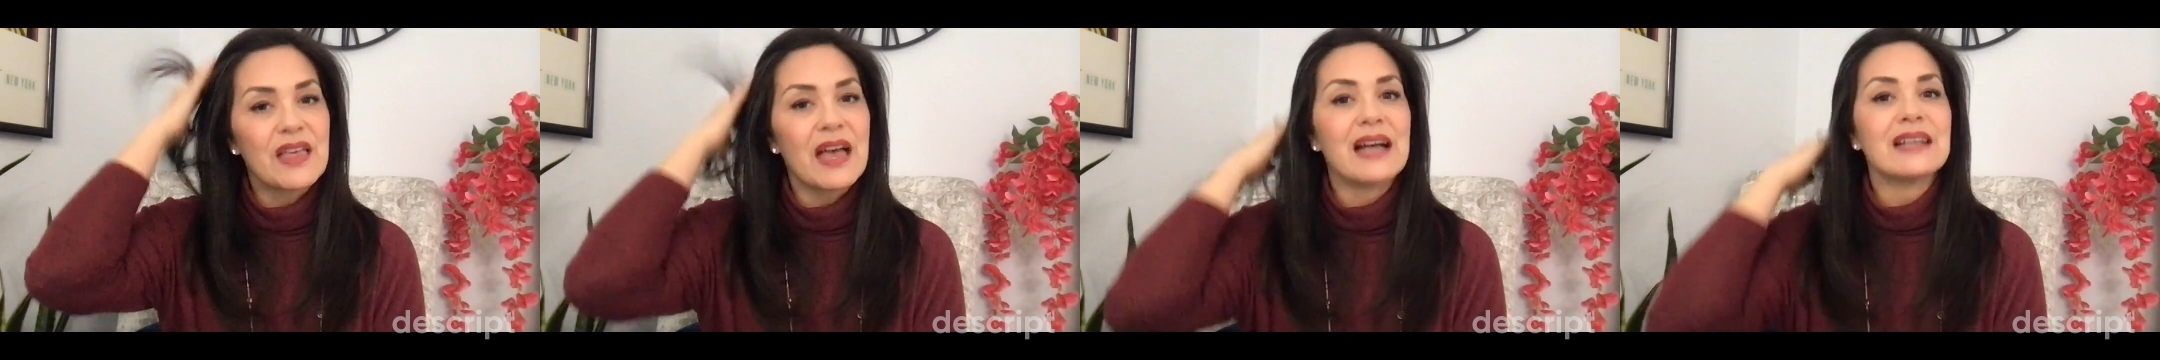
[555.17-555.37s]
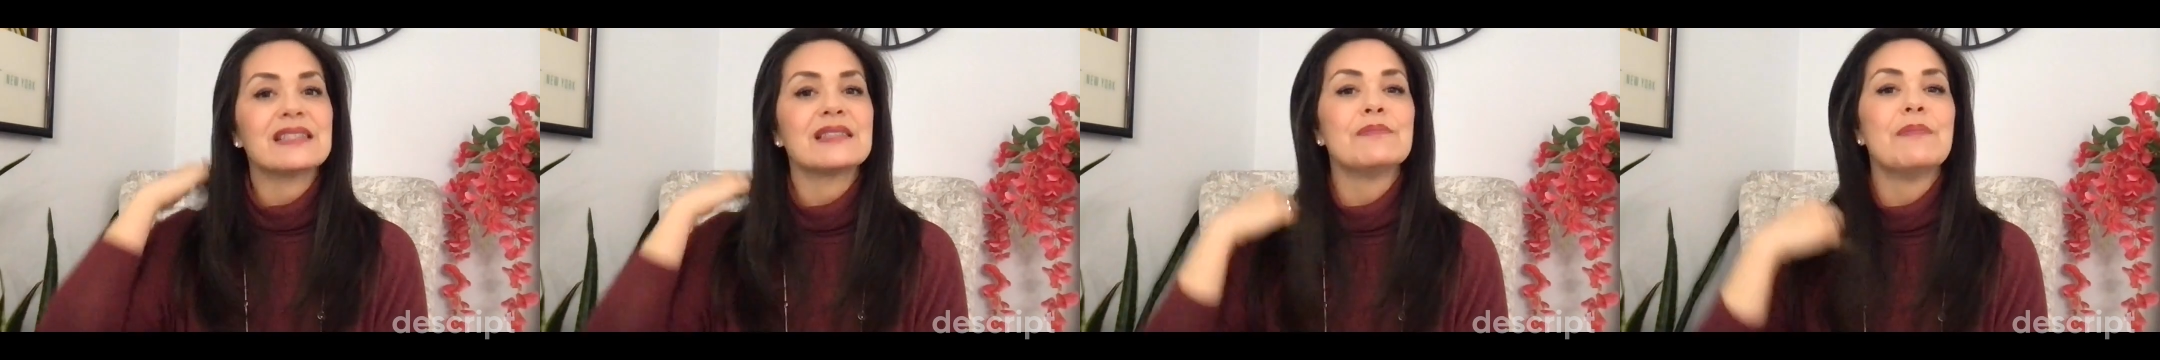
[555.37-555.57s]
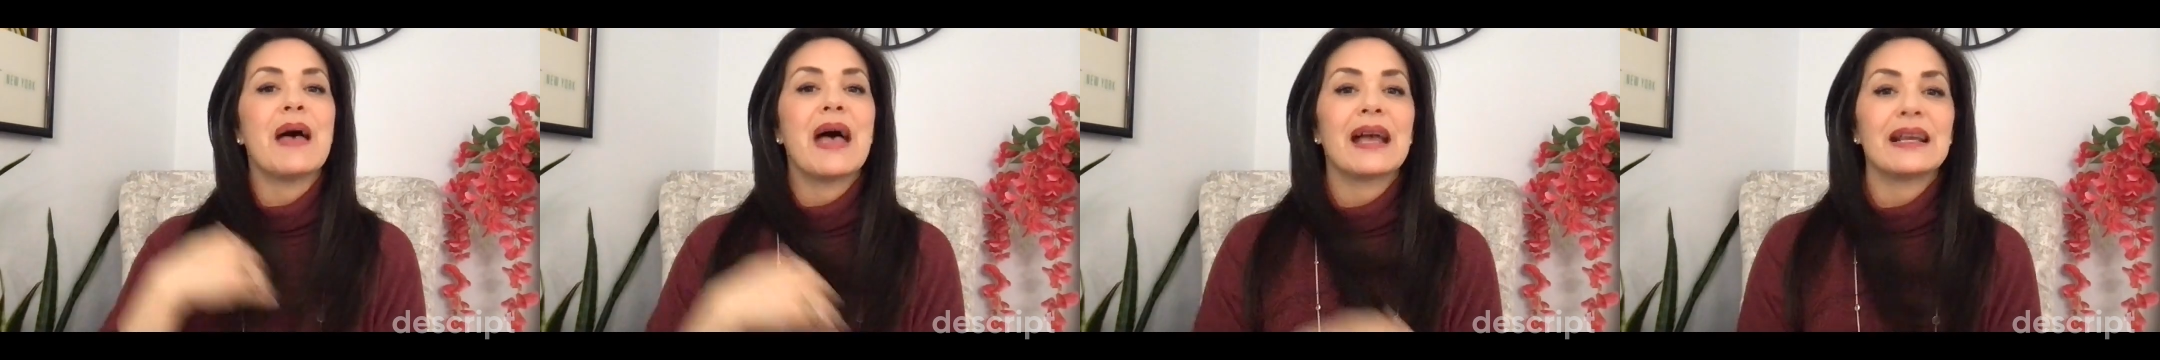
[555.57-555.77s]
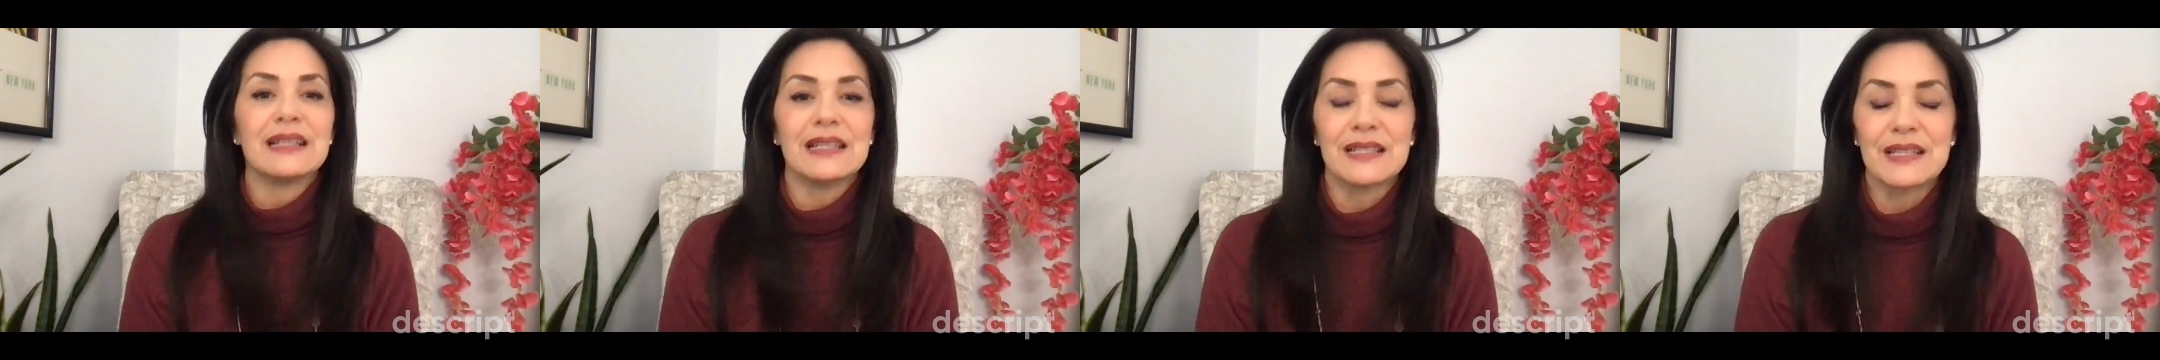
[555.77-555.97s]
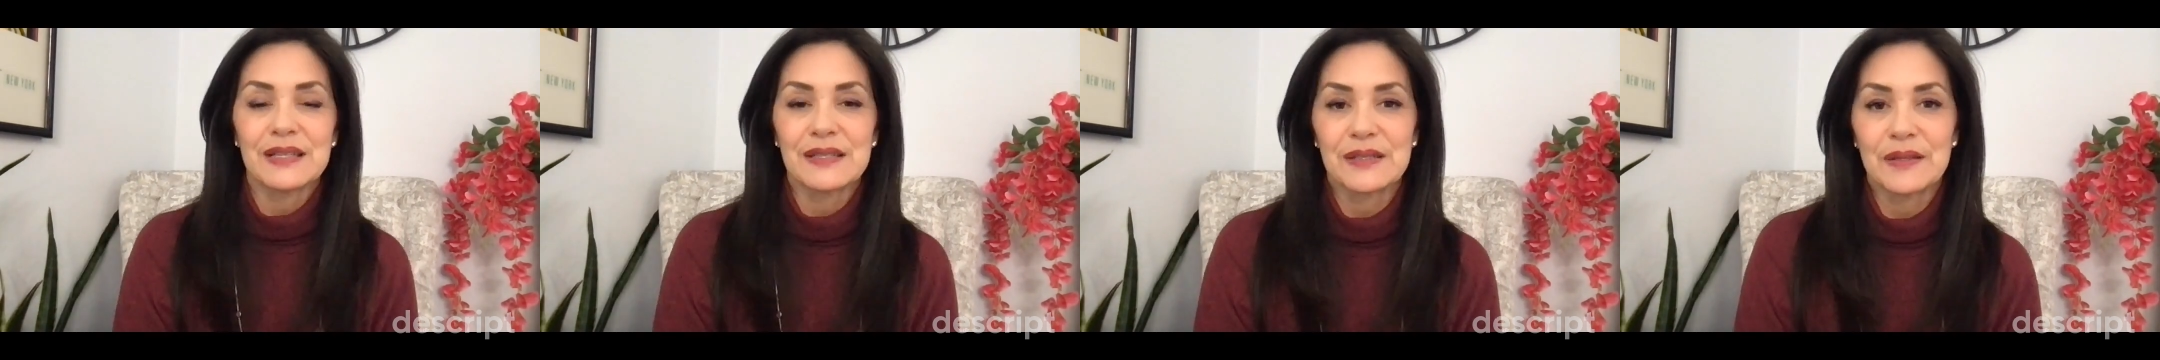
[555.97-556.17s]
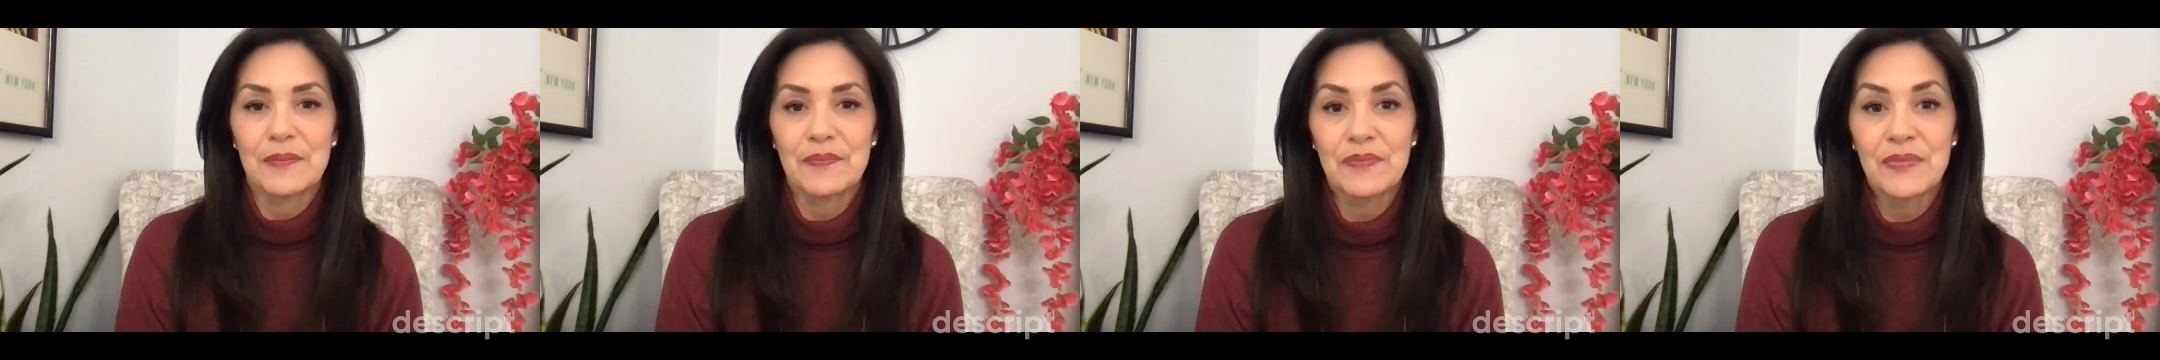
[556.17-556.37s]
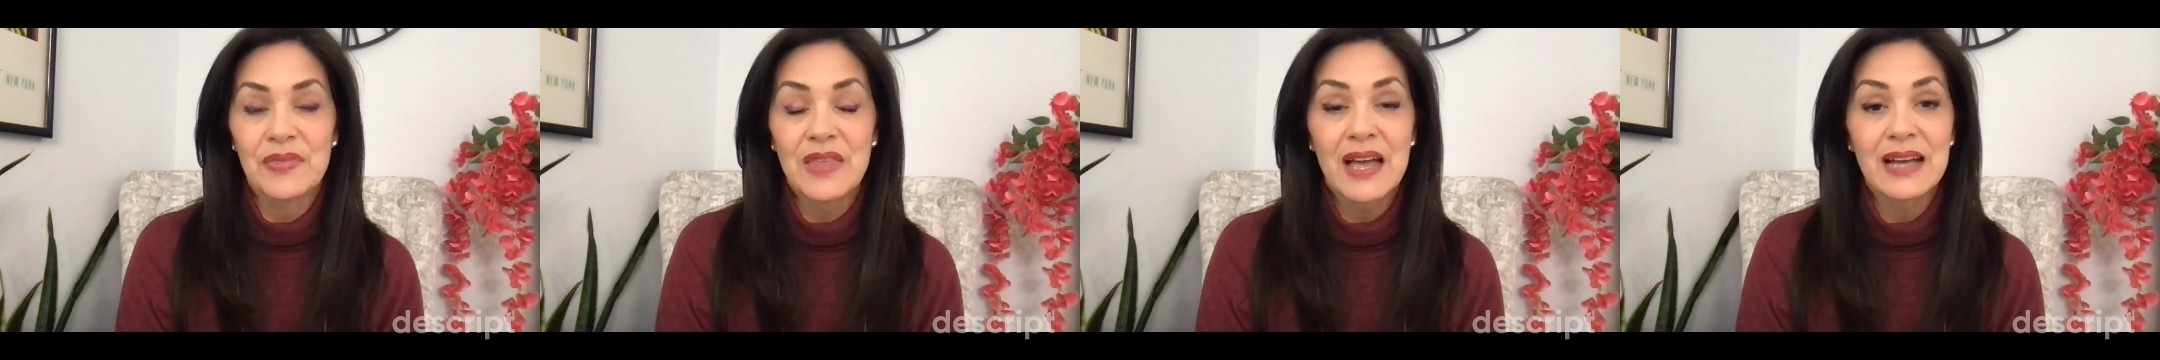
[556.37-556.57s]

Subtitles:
that's magnetism.